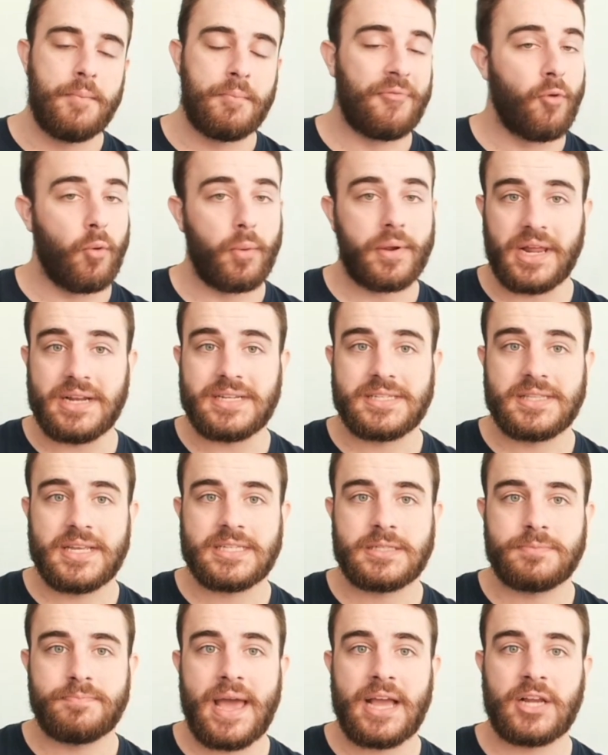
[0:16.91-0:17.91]
Before we get into
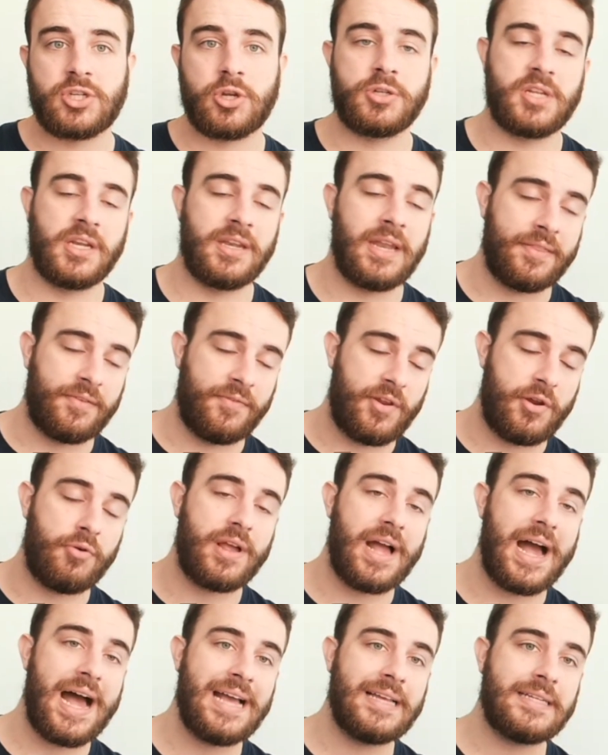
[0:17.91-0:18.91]
this, make sure to like the video,
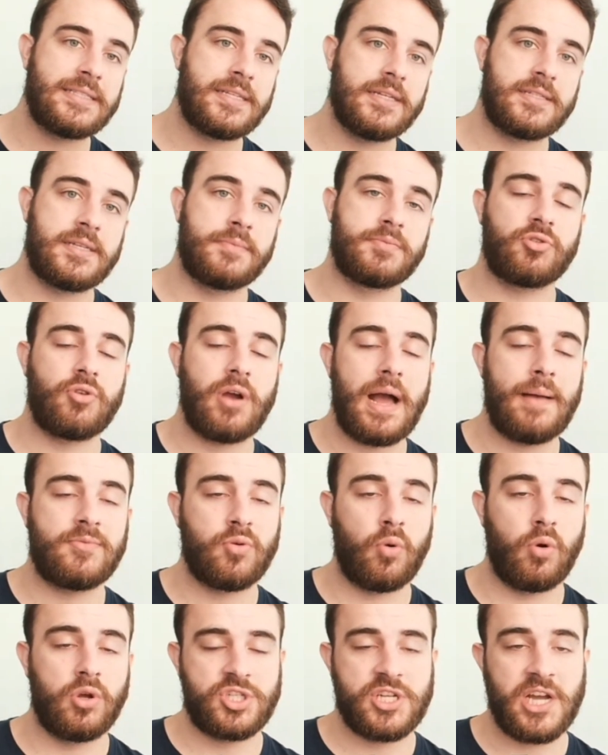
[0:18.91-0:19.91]
guys, subscribe
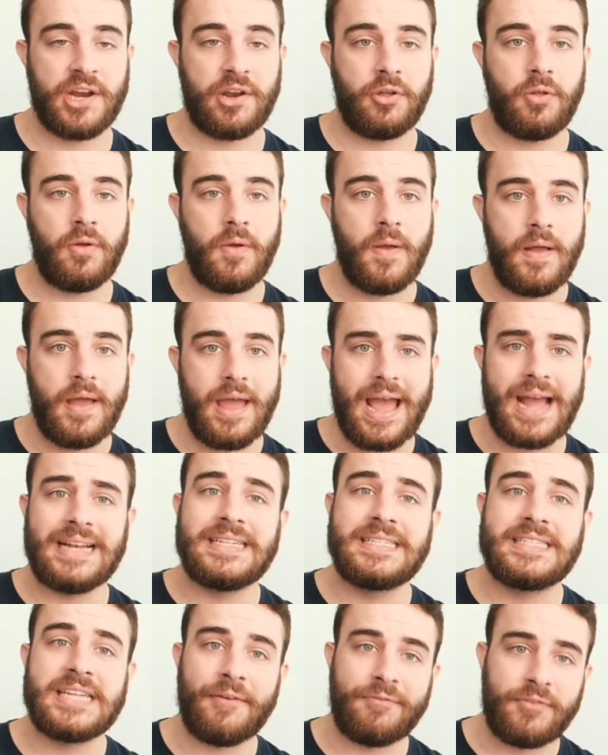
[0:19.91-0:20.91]
to our channel,
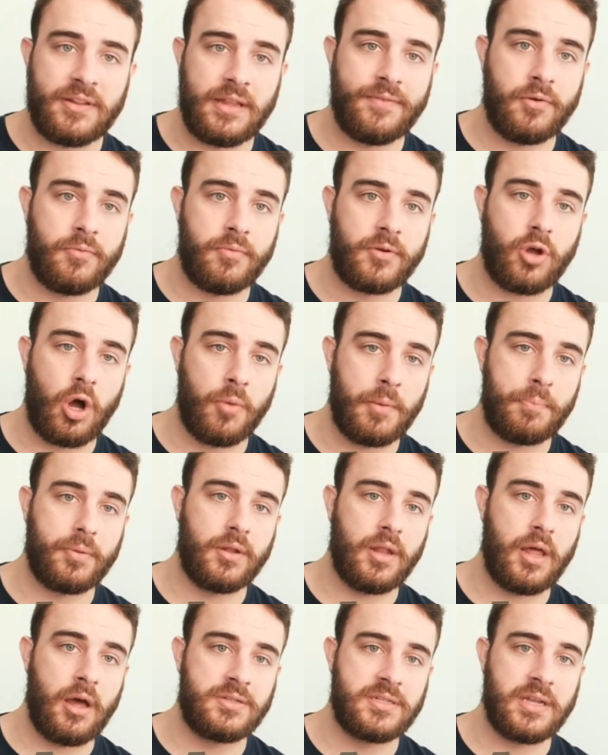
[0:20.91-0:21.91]
and definitely leave a comment
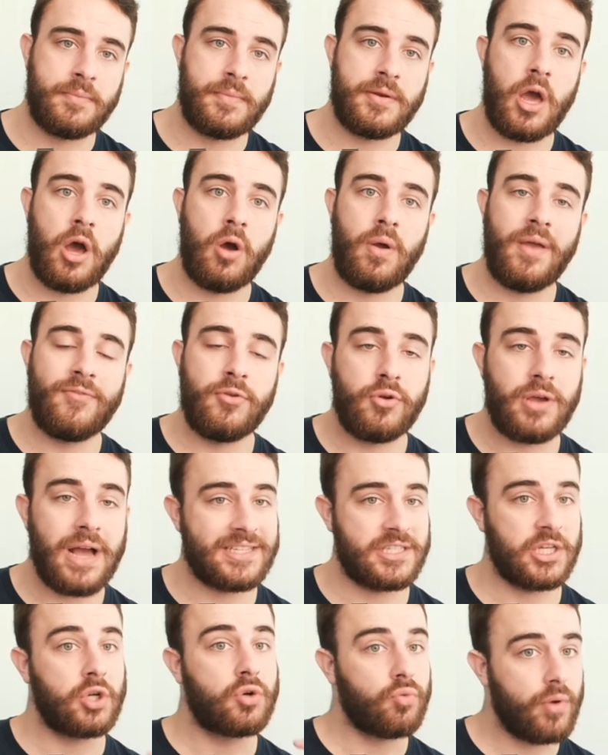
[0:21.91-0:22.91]
below to let me know if you
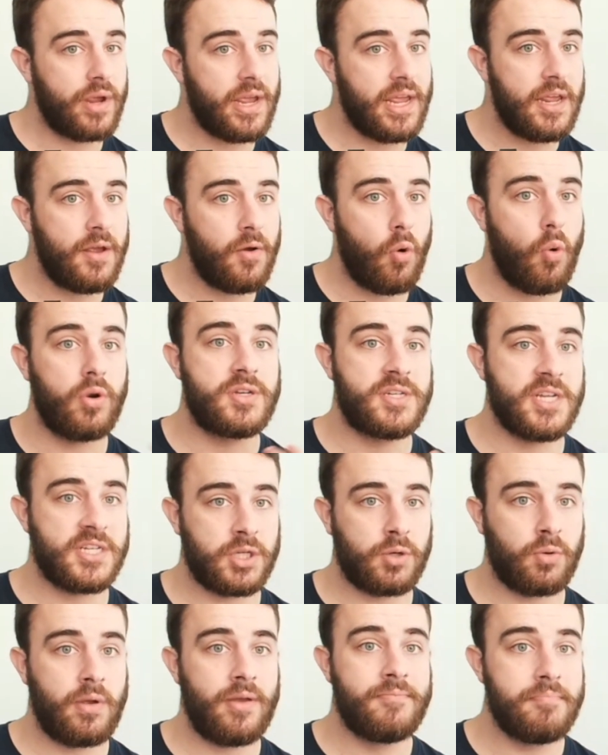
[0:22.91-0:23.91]
guys agree or
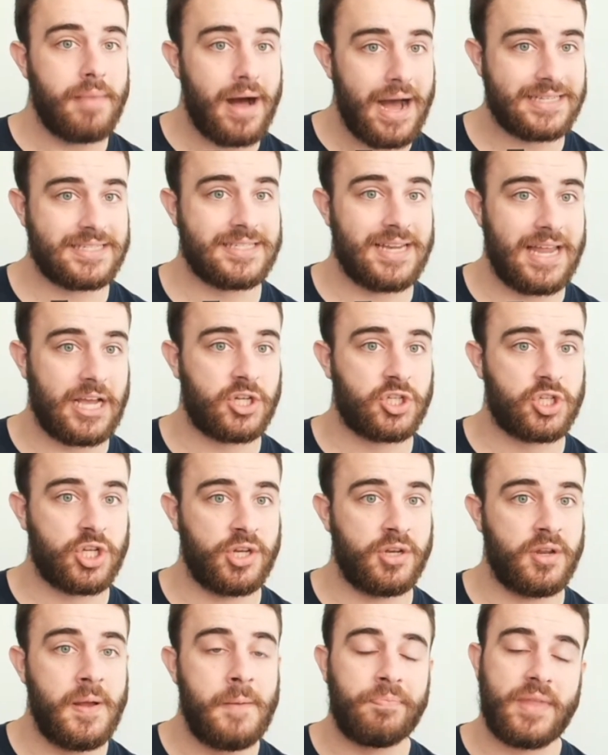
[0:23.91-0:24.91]
disagree with my
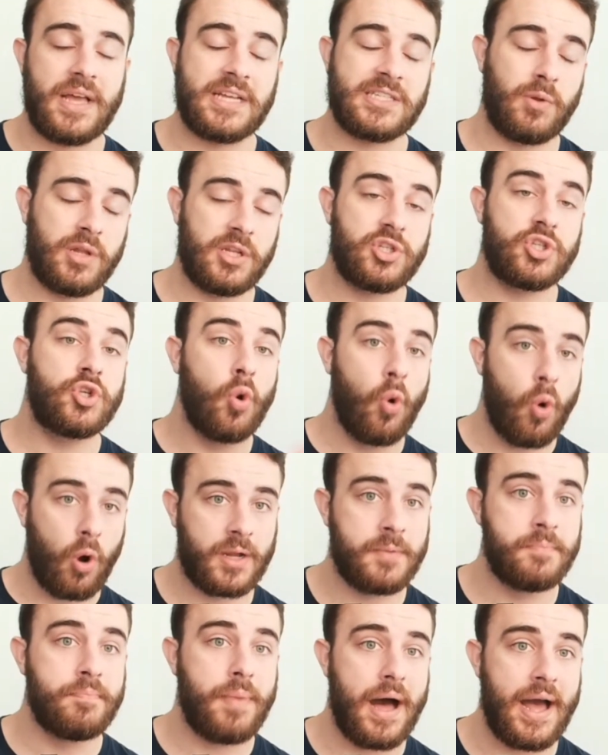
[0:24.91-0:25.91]
selection, as well as your
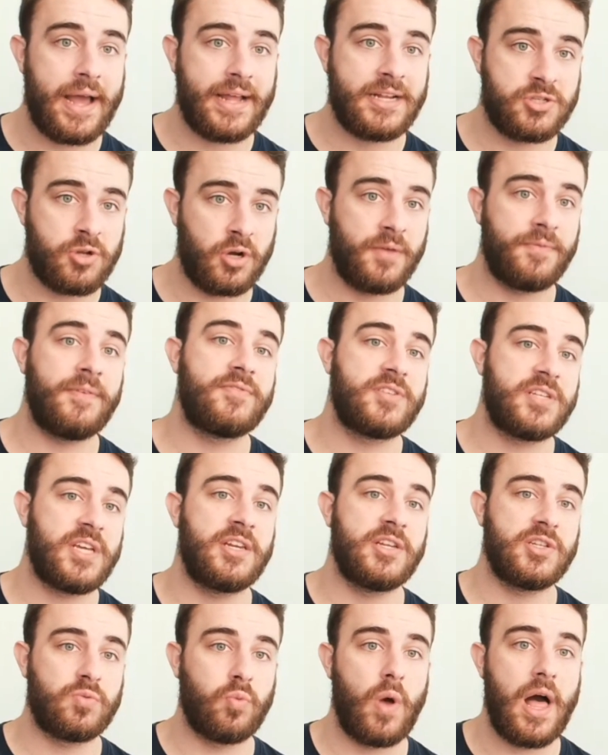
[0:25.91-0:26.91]
combined starting
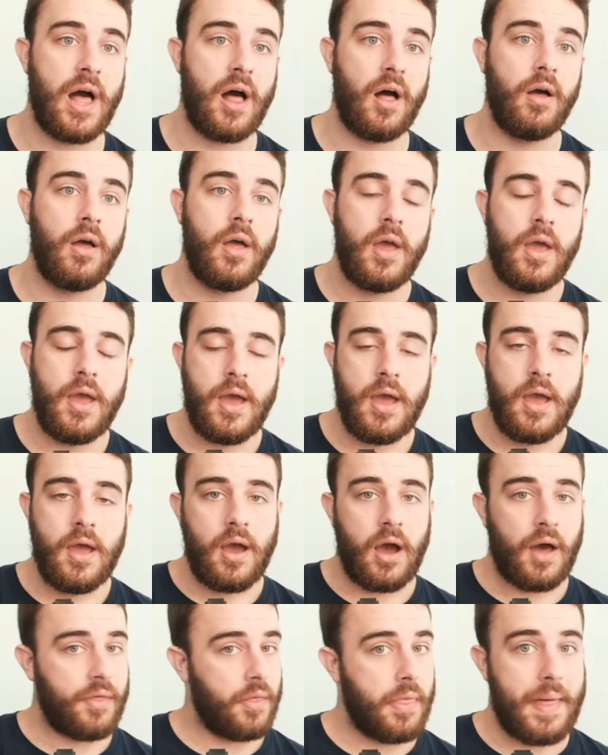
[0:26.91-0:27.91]
15 as well.
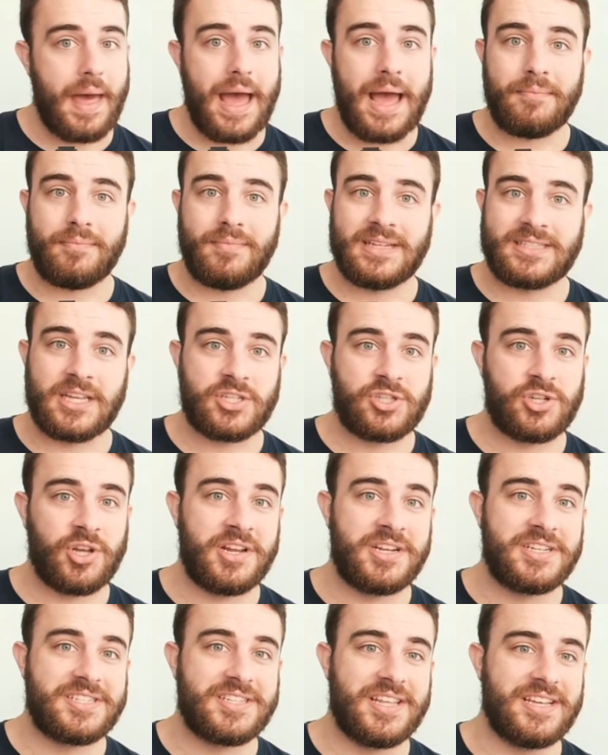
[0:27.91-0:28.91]
Other than that, let's get straight
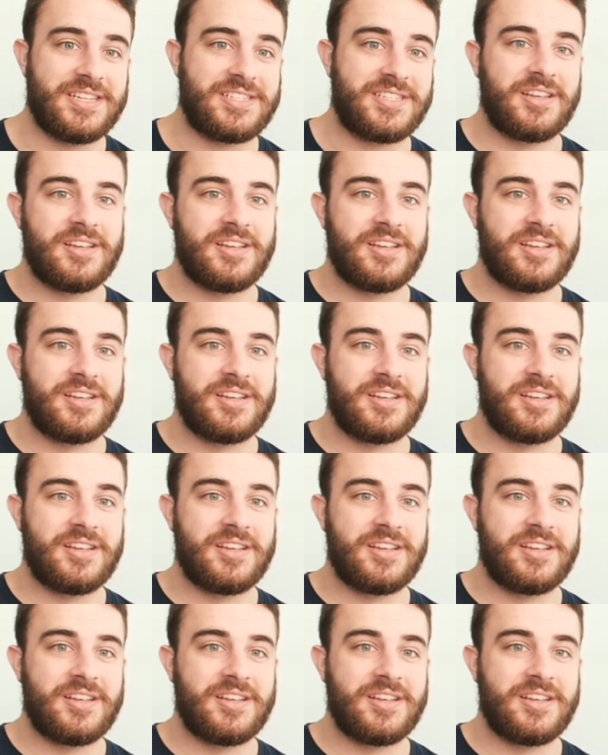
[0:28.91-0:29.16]
into this.